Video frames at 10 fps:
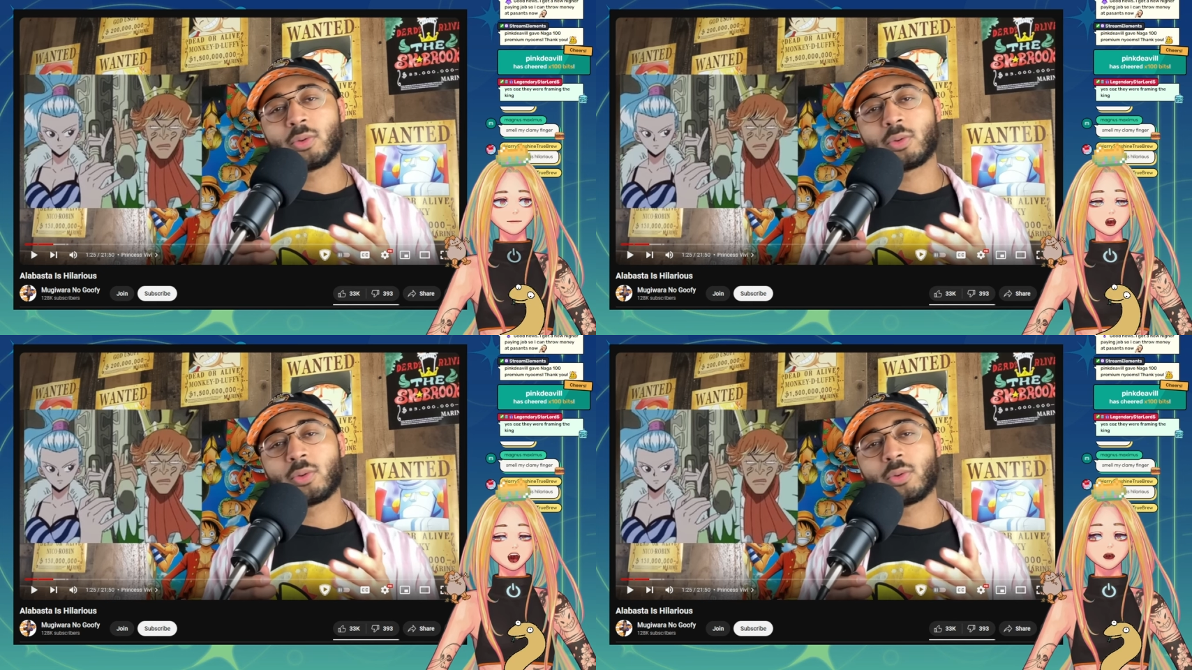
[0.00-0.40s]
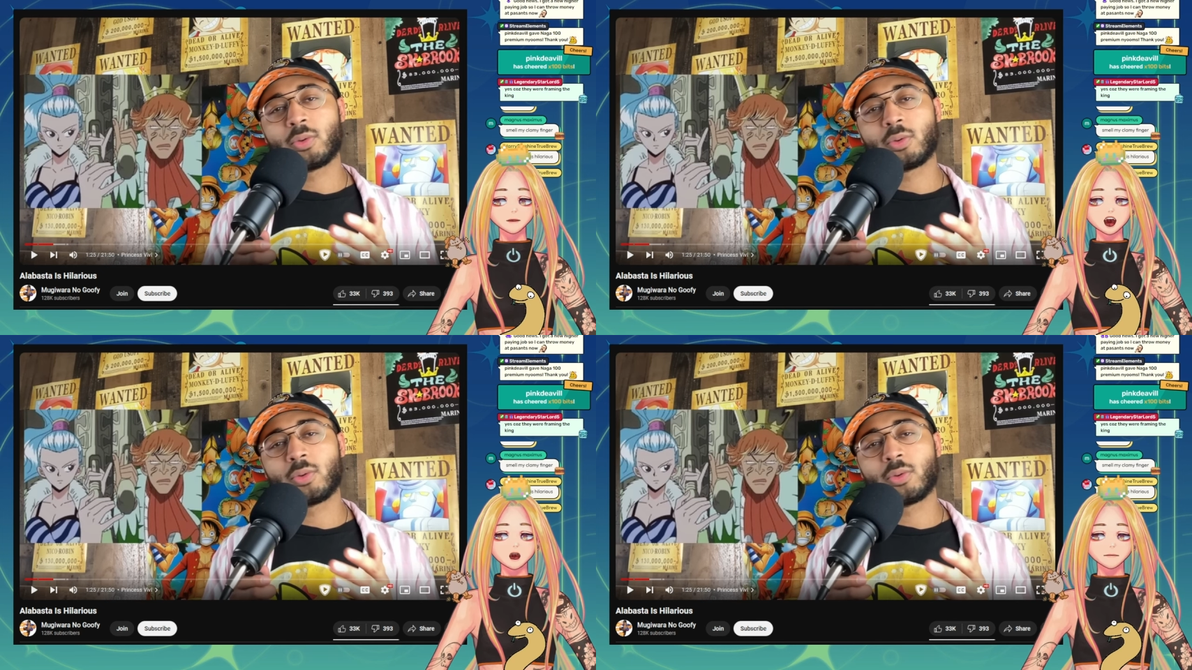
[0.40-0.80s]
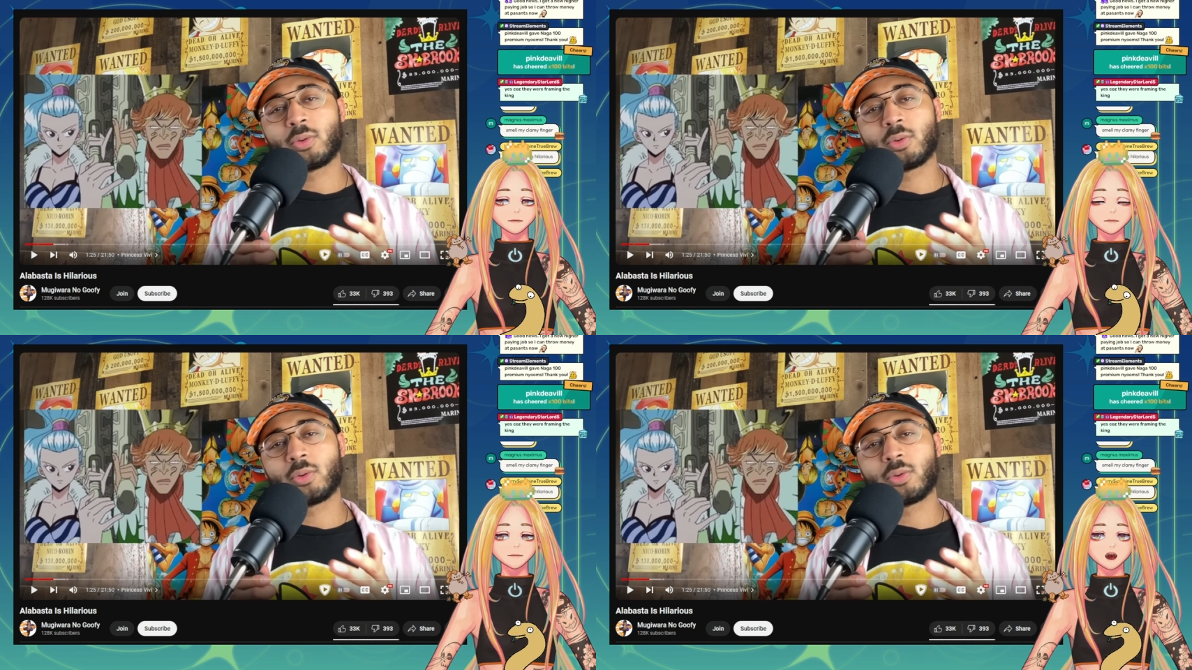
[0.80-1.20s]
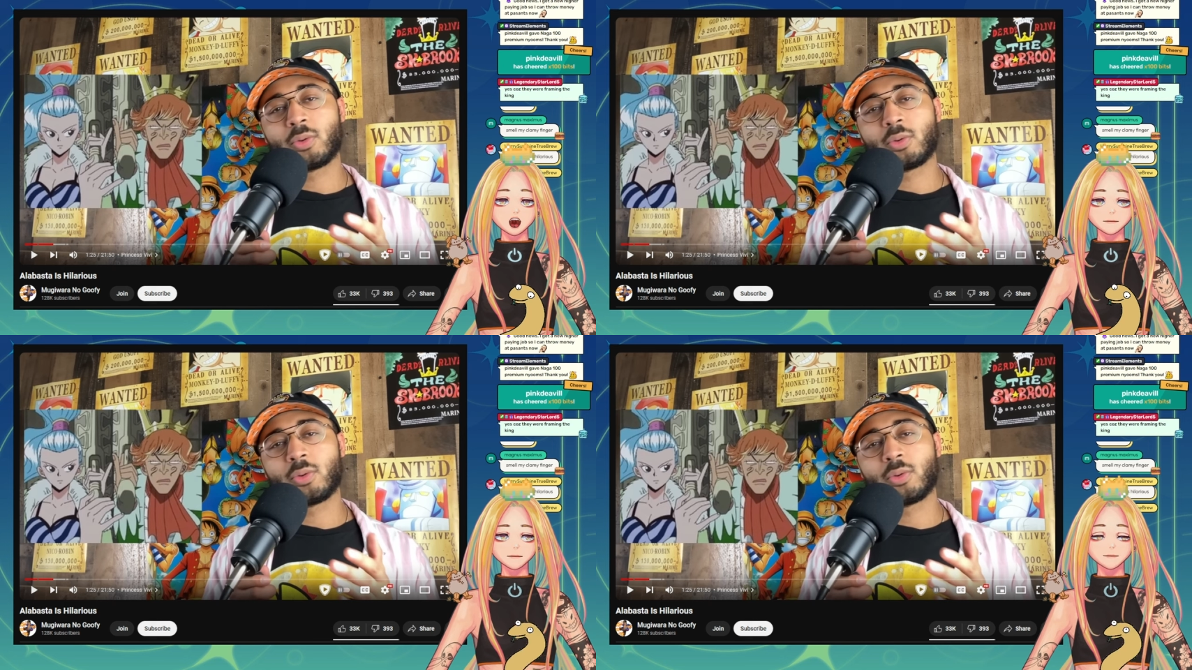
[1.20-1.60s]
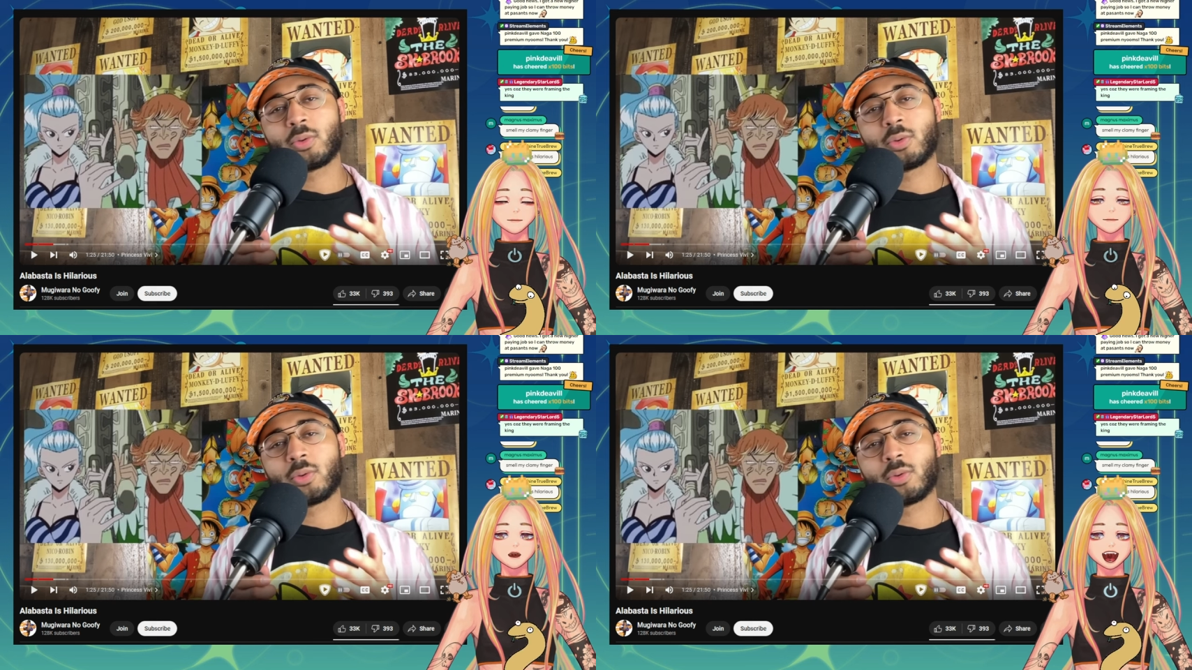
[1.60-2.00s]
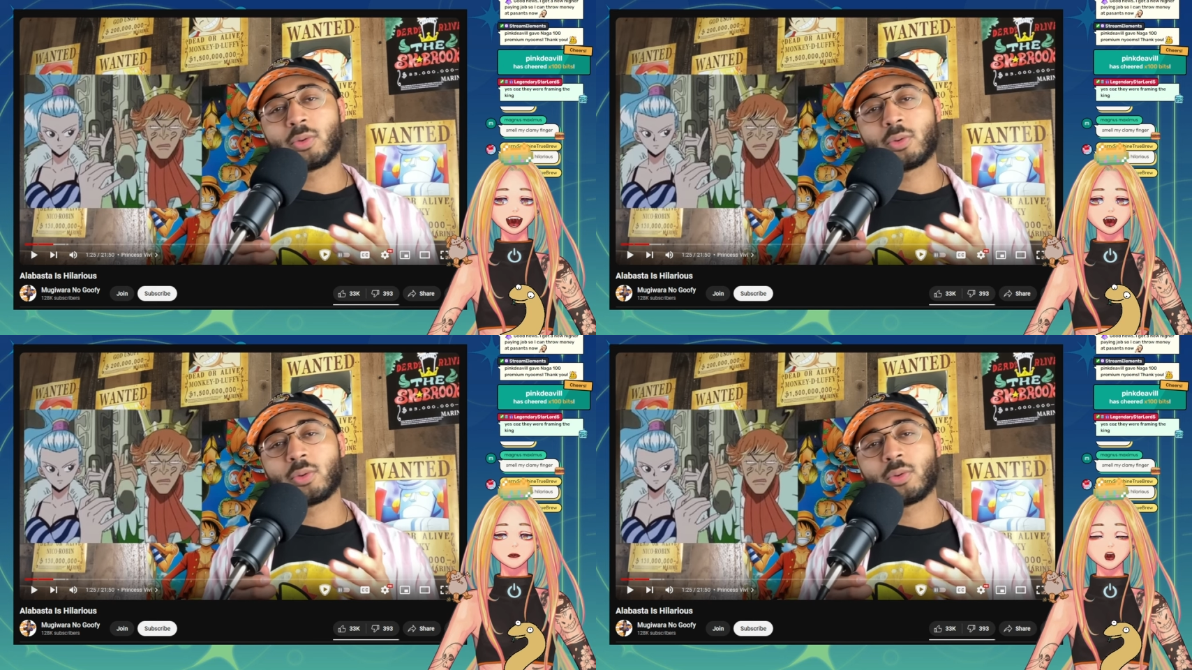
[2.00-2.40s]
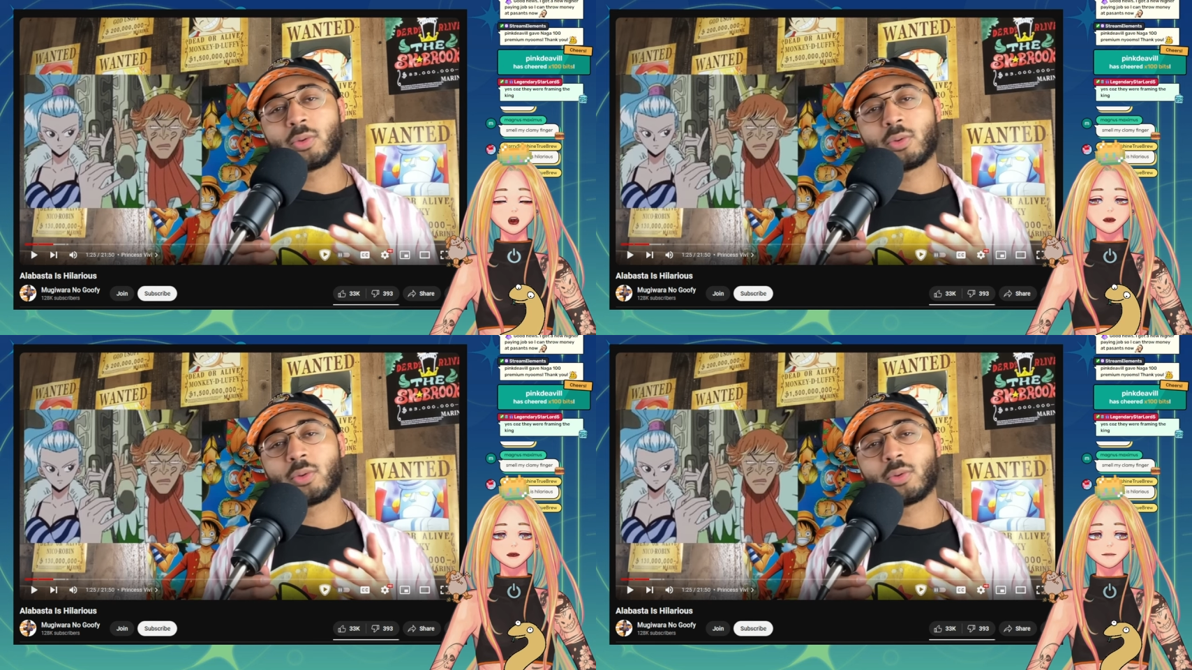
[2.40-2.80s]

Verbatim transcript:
Speaker 1: Oh wait, that was from the flashback. And he was like,